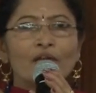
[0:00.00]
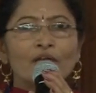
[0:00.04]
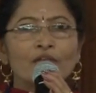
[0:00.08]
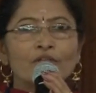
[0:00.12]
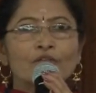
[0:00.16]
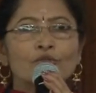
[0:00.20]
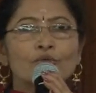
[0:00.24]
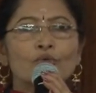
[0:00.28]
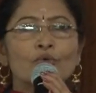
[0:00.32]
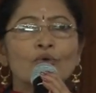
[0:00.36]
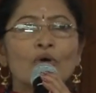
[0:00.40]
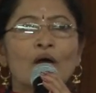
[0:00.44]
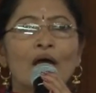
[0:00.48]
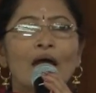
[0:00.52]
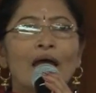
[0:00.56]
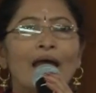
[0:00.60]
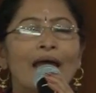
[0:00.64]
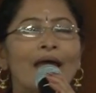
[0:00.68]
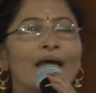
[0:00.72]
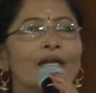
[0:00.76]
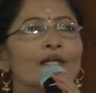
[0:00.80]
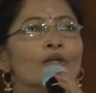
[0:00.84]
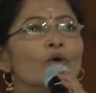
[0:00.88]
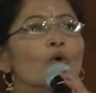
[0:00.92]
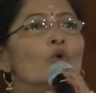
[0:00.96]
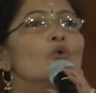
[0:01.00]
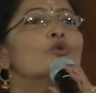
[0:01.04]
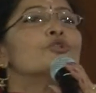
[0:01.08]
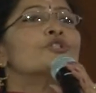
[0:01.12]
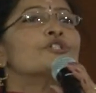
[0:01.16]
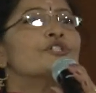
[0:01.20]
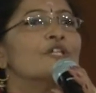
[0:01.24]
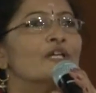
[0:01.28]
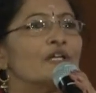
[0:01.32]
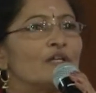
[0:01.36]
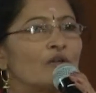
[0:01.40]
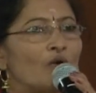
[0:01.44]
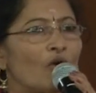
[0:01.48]
into an
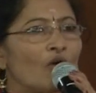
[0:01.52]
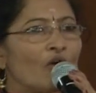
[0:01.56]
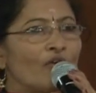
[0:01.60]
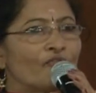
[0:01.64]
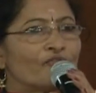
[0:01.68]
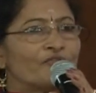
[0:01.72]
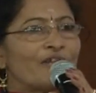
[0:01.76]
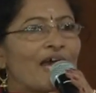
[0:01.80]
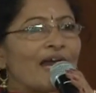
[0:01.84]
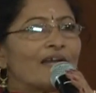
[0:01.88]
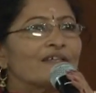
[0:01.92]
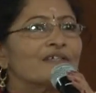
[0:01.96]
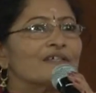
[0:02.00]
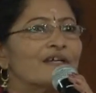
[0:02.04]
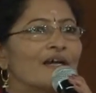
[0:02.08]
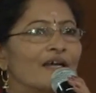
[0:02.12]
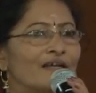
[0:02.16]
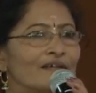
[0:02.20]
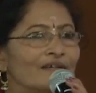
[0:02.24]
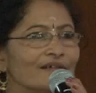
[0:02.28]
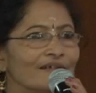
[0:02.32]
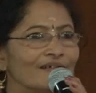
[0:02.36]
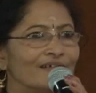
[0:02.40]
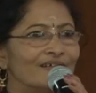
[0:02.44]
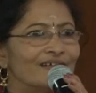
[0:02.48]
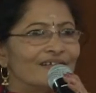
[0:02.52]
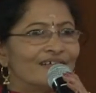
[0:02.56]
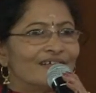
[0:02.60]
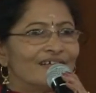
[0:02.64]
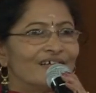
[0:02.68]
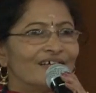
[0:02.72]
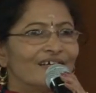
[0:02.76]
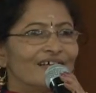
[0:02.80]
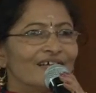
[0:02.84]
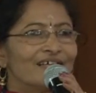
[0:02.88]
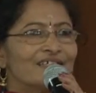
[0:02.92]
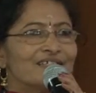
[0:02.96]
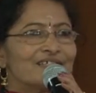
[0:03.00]
ocean of that color.
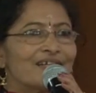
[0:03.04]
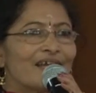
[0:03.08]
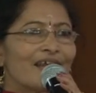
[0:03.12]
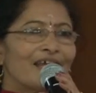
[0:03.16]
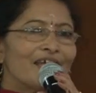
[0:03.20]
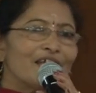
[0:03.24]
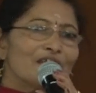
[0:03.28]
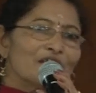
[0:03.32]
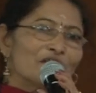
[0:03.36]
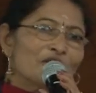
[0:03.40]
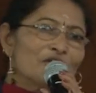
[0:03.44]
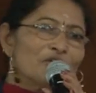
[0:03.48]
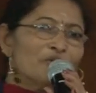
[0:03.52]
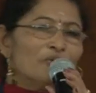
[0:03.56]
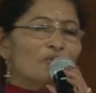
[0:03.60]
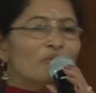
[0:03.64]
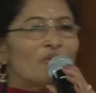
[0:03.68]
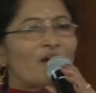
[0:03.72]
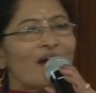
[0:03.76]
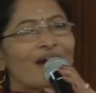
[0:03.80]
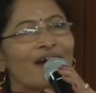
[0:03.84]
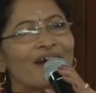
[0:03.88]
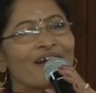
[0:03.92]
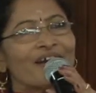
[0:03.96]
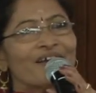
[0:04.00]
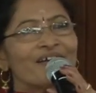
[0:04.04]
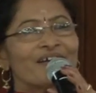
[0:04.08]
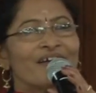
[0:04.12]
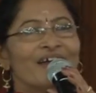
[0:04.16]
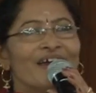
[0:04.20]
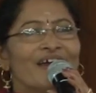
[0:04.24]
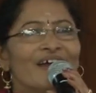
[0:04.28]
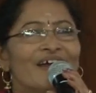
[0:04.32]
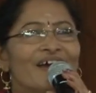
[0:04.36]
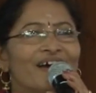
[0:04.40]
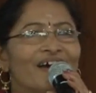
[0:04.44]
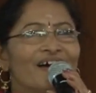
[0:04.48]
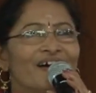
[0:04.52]
It's like you are
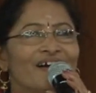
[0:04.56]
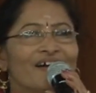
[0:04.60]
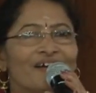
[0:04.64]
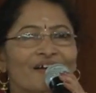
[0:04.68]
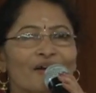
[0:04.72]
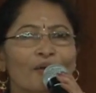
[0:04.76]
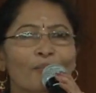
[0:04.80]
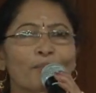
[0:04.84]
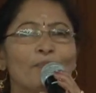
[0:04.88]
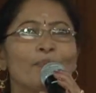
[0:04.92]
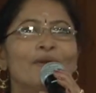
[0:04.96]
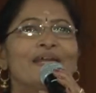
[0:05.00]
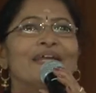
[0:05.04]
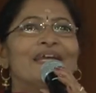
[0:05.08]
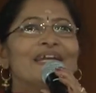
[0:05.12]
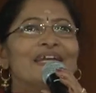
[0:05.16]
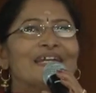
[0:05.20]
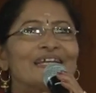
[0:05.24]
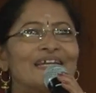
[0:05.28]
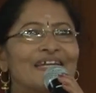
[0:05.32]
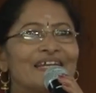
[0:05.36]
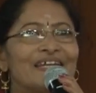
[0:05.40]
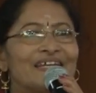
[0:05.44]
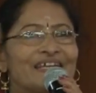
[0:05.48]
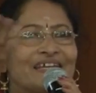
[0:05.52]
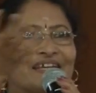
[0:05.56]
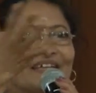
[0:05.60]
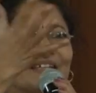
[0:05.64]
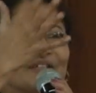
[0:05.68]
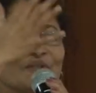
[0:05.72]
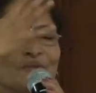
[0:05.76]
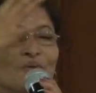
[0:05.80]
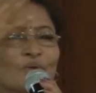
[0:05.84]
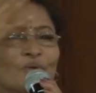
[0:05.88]
completely,